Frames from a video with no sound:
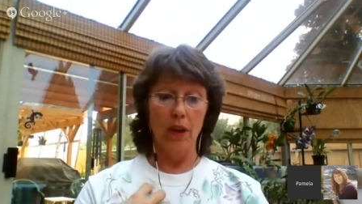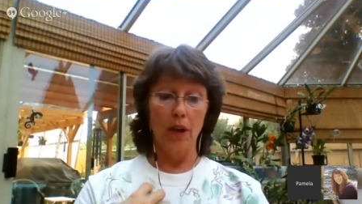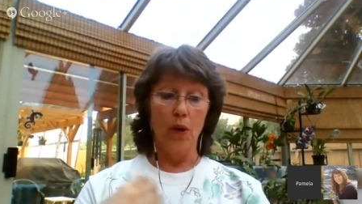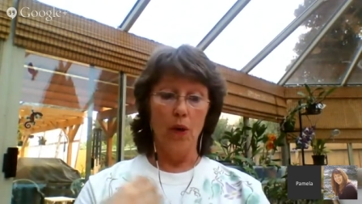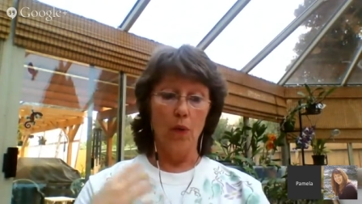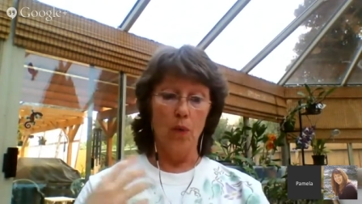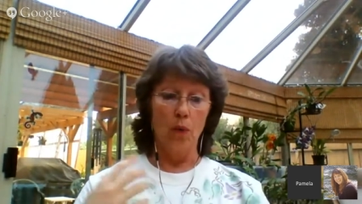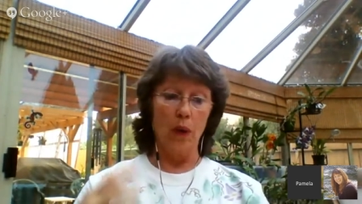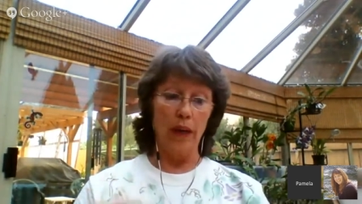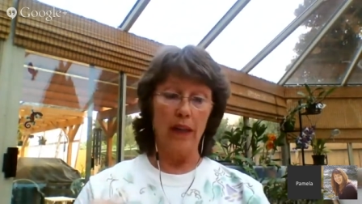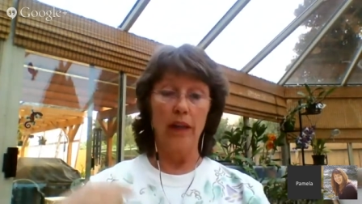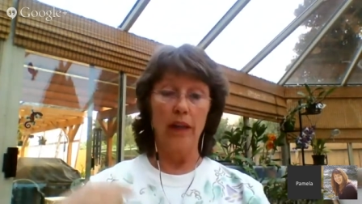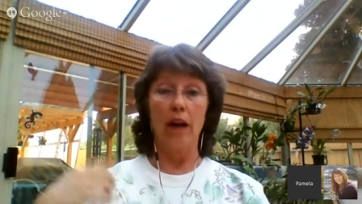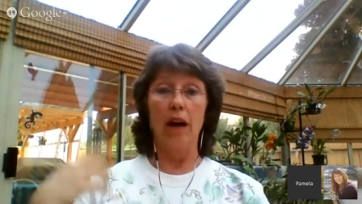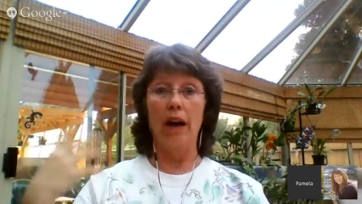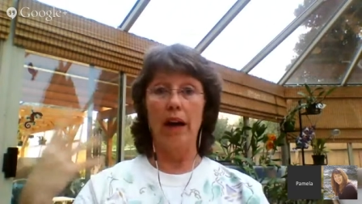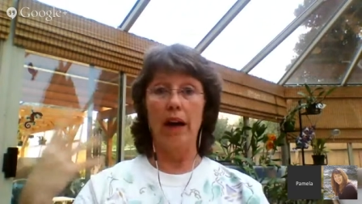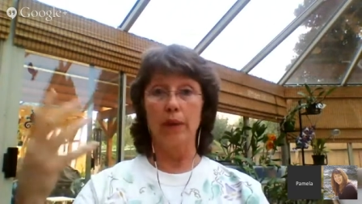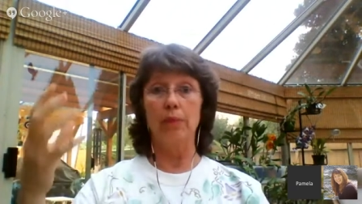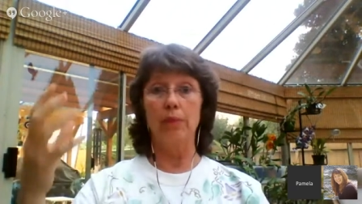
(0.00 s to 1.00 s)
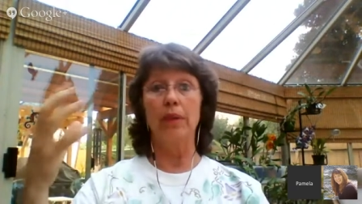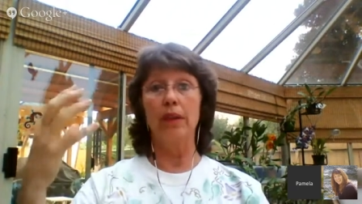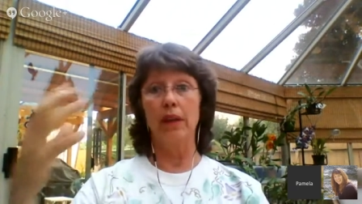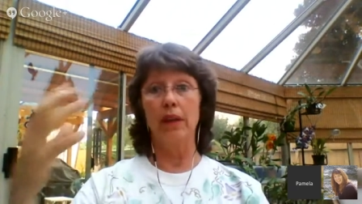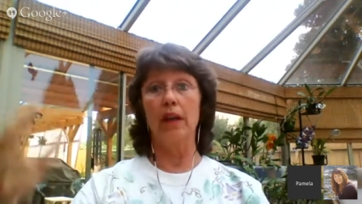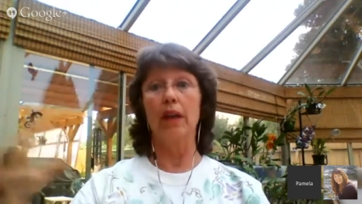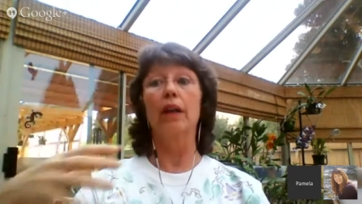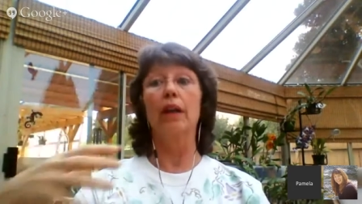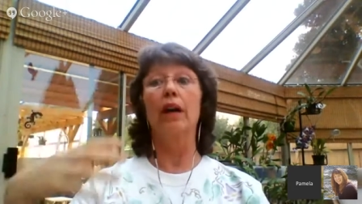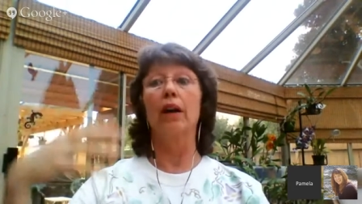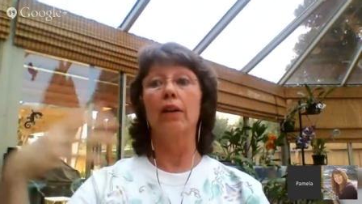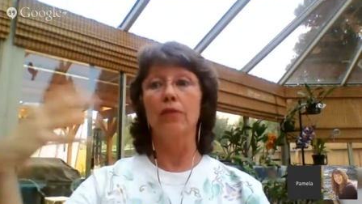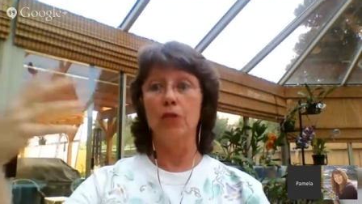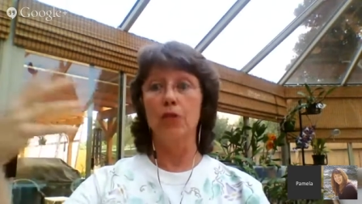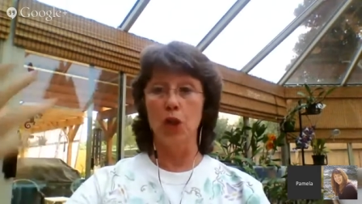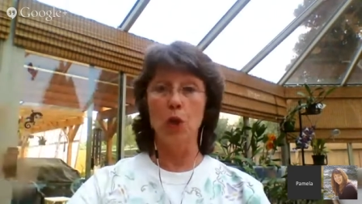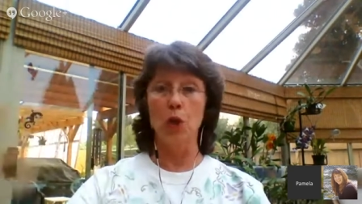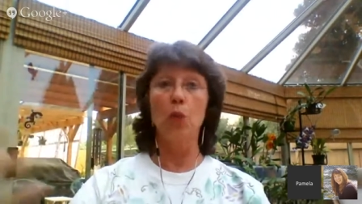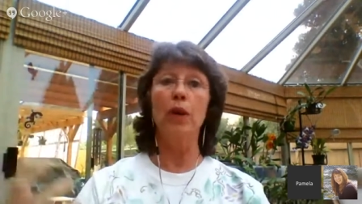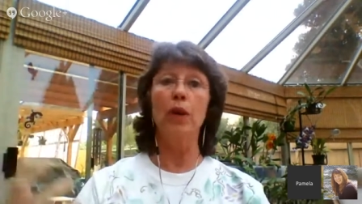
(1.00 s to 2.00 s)
when I'm thinking of
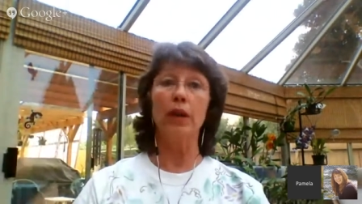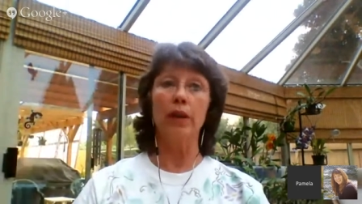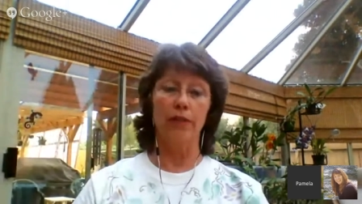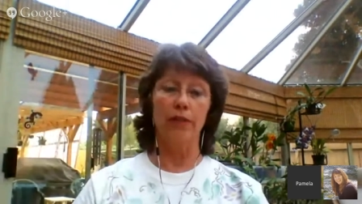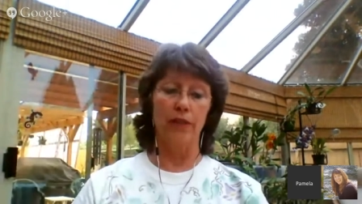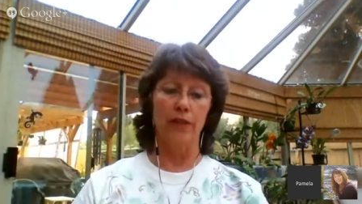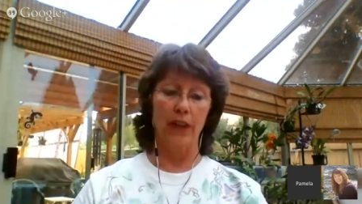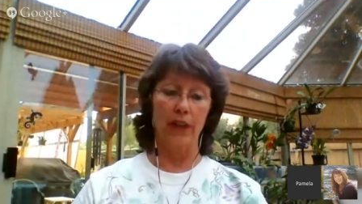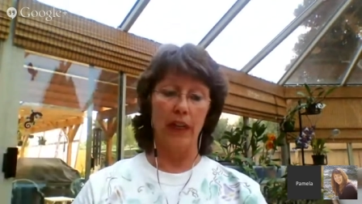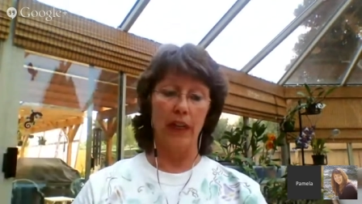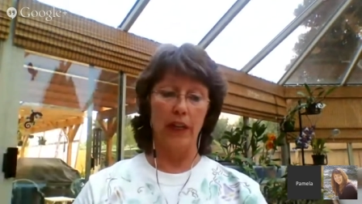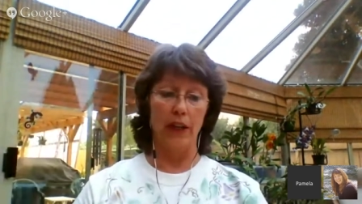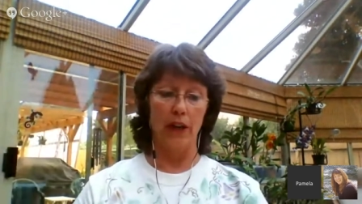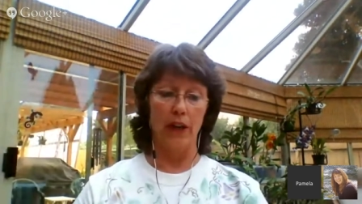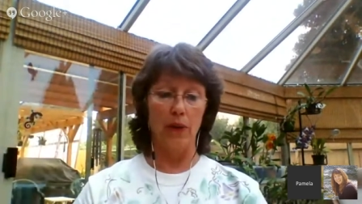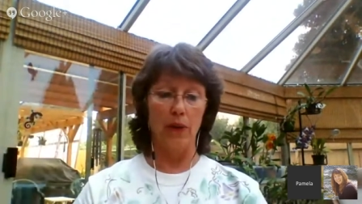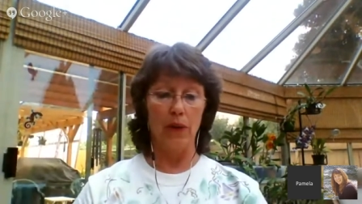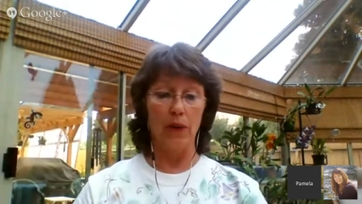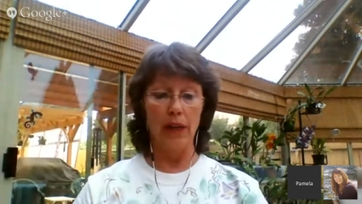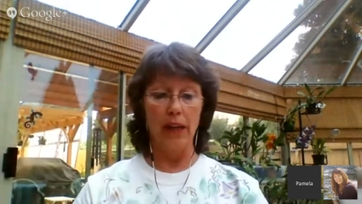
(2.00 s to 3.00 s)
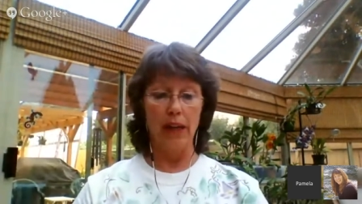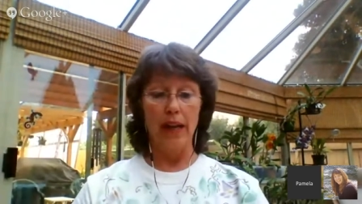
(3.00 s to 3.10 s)
doing a video,